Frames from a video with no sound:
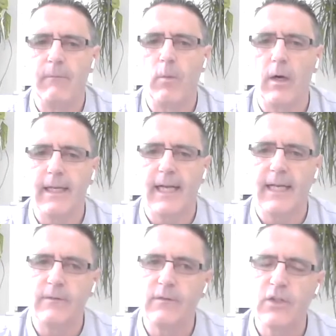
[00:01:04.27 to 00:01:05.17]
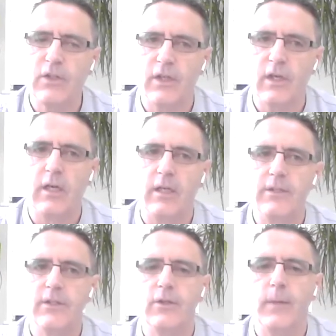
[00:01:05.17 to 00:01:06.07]
what kind of
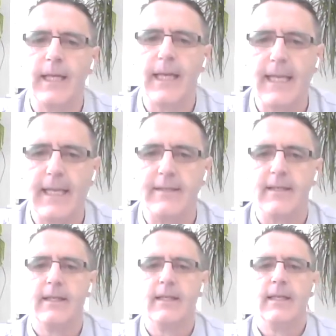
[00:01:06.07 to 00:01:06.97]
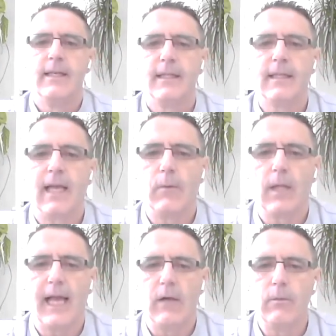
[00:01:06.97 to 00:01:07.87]
church do we need that will
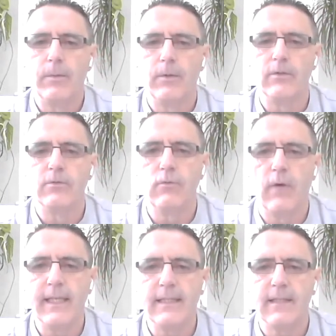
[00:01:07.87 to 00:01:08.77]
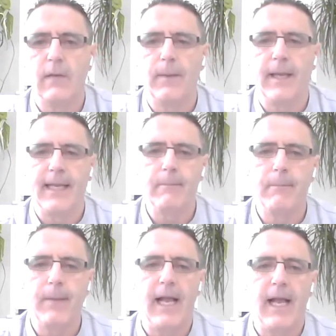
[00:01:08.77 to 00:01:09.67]
help us raise up and
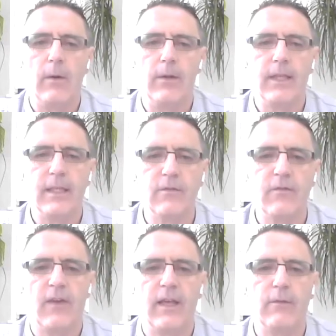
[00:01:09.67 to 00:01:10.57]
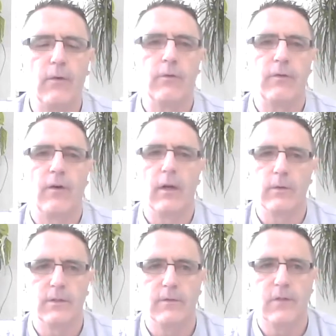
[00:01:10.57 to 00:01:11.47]
empower these faithful
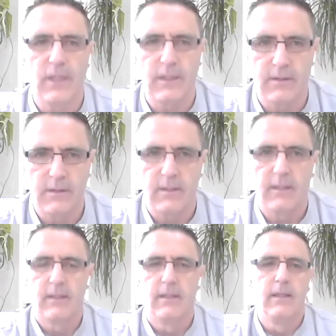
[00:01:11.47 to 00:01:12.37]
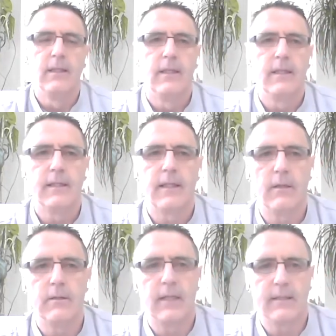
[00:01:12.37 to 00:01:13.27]
followers of Jesus?
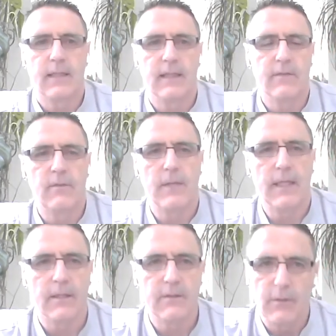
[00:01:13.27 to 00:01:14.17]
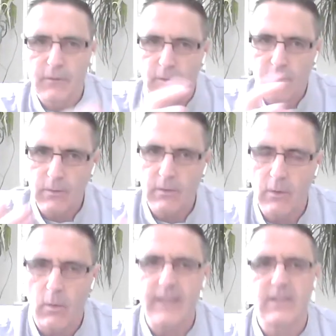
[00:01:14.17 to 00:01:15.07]
That's for me the
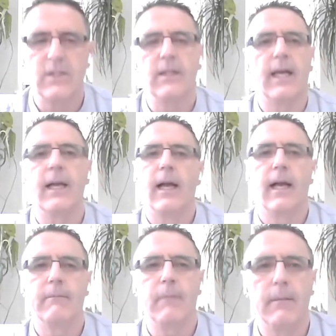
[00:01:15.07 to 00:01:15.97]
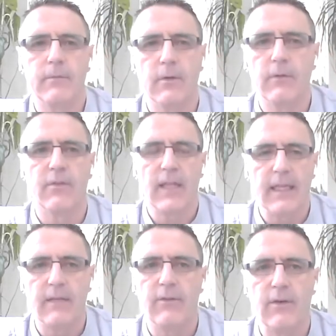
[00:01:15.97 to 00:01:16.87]
question that I'm sort of
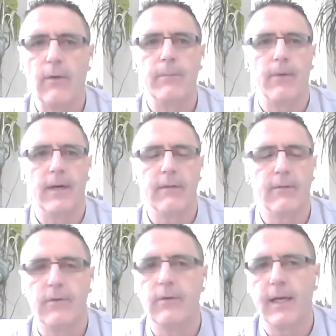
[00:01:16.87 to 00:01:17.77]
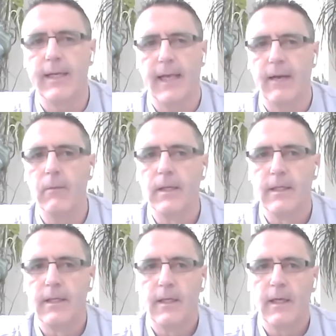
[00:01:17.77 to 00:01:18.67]
thinking through and praying through right now
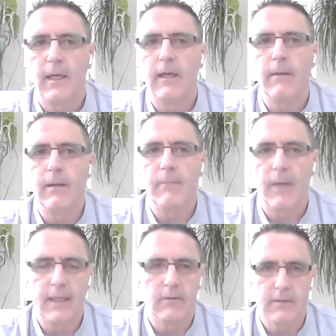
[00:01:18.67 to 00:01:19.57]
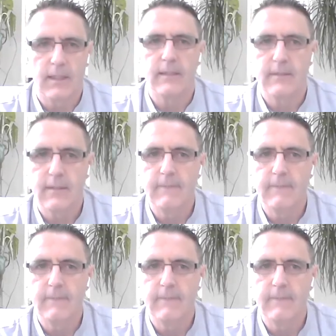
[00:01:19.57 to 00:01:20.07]
in my context.